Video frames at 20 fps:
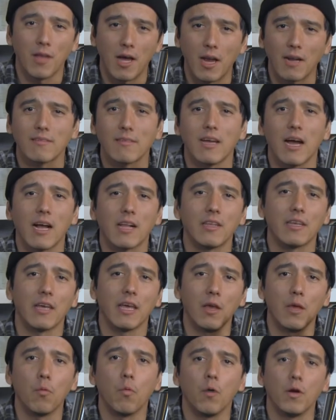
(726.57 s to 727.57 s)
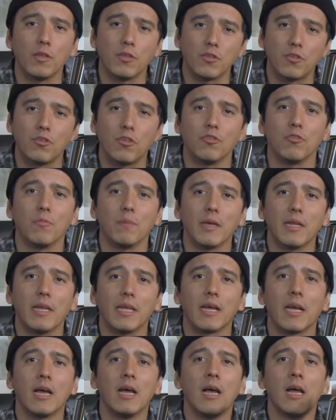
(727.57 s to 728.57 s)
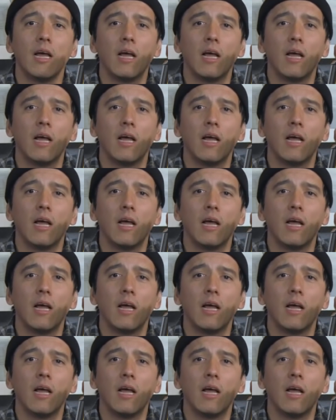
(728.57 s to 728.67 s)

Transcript: Not exactly a 1 to 2, meaning